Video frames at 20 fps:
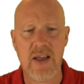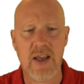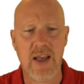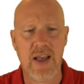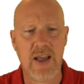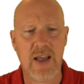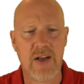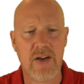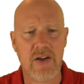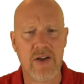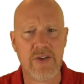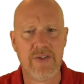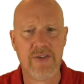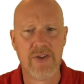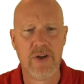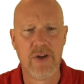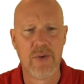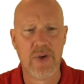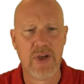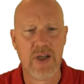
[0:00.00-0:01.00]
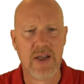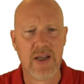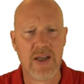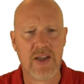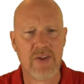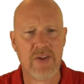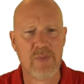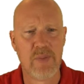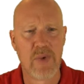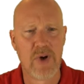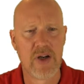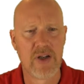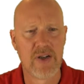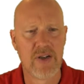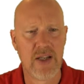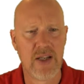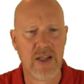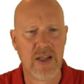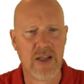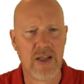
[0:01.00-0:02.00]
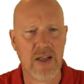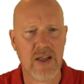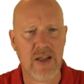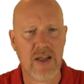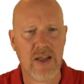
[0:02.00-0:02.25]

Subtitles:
and also it's marked in